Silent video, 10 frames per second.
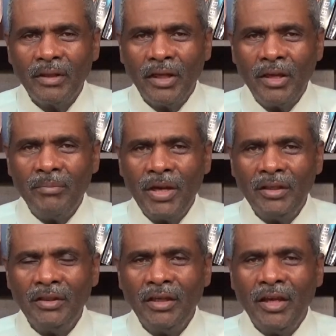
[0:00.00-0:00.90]

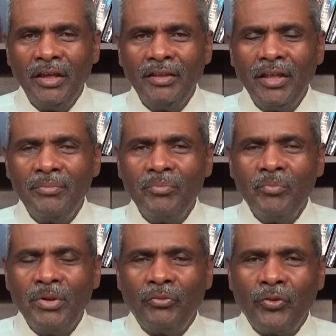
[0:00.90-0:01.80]
Amen? And then
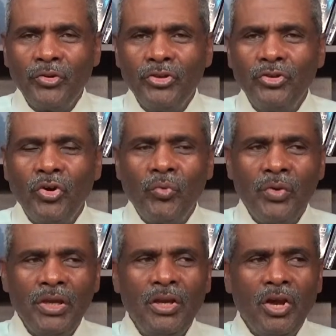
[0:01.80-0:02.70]
before you know it,
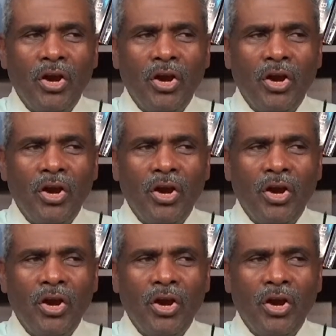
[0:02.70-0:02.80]
we